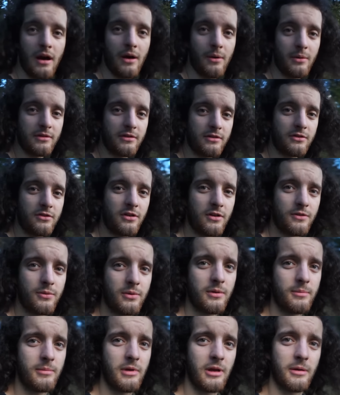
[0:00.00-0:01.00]
I wasn't sure if
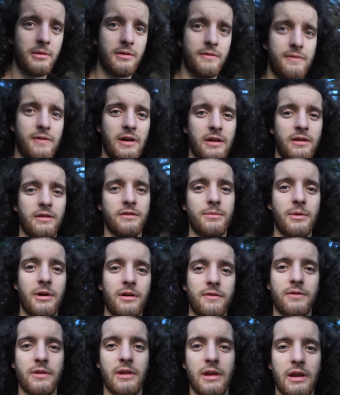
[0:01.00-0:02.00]
we'd be able to find a
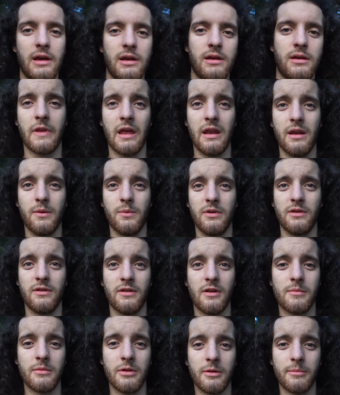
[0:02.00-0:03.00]
spot for the night, and we
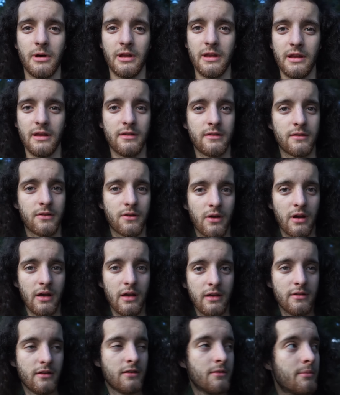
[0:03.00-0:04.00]
stumbled upon this
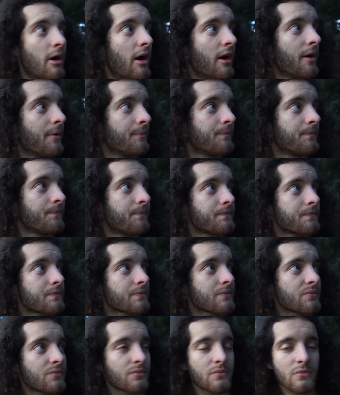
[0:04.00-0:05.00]
crazy spot
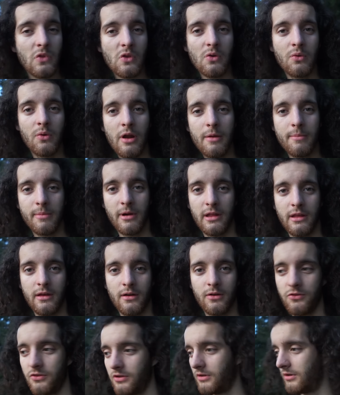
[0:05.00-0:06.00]
right by
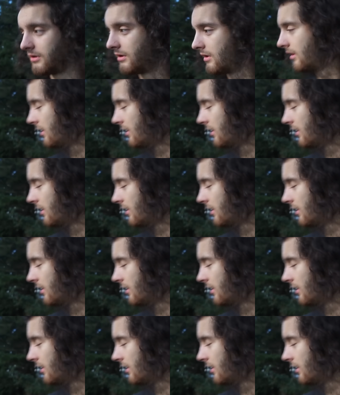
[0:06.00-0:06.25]
the ocean.